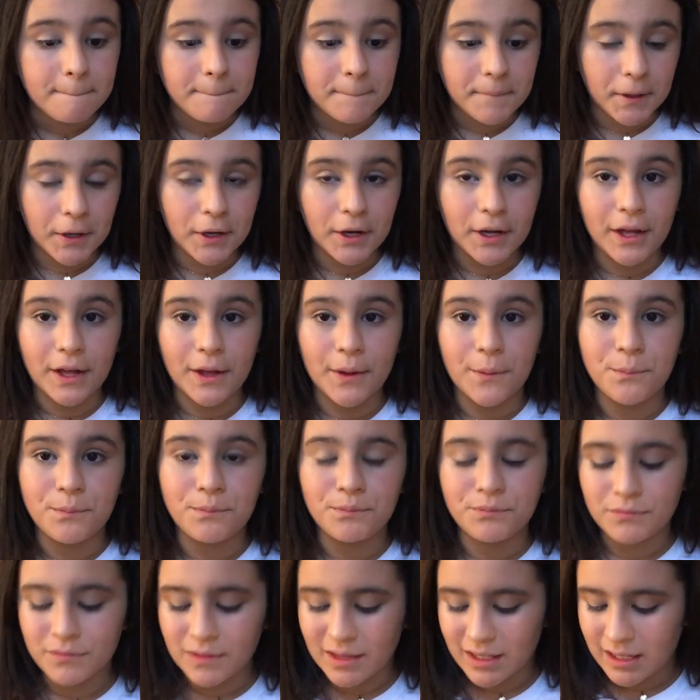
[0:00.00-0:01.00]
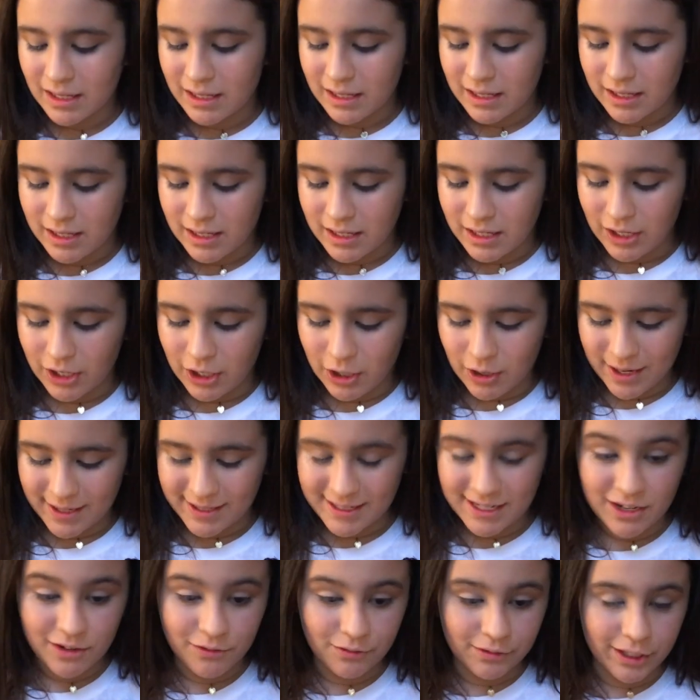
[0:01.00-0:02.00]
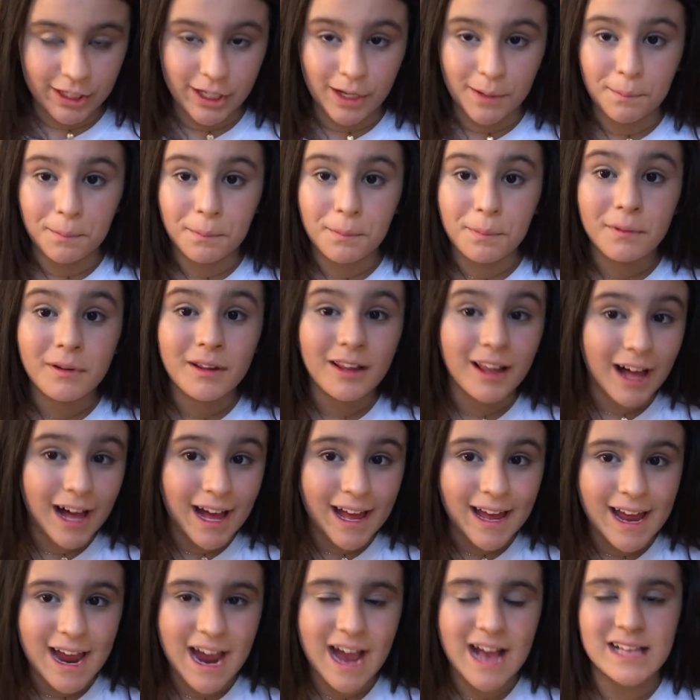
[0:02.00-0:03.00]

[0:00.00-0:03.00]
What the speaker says: but you know, I didn't really apply it